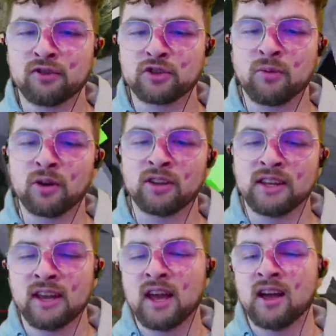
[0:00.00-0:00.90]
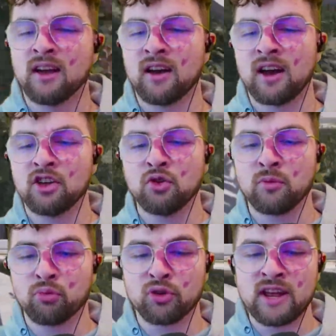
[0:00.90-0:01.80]
smartly, you can
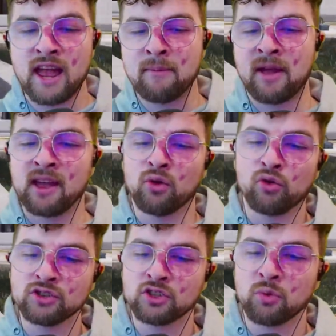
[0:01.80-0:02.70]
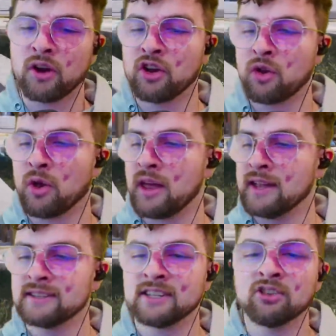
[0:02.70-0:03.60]
pre-aim angles to where
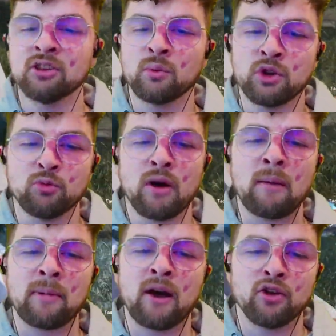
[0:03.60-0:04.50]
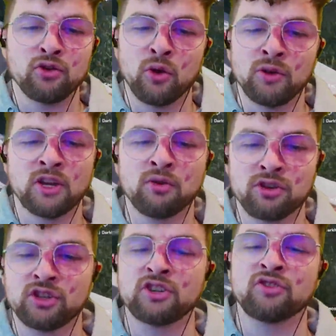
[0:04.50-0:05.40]
instantly when you pop out, you don't need to
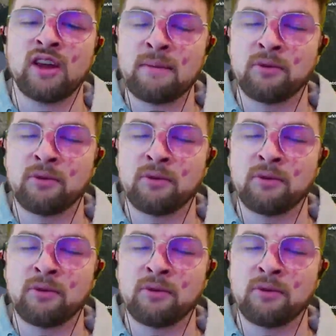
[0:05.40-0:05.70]
adjust your aim at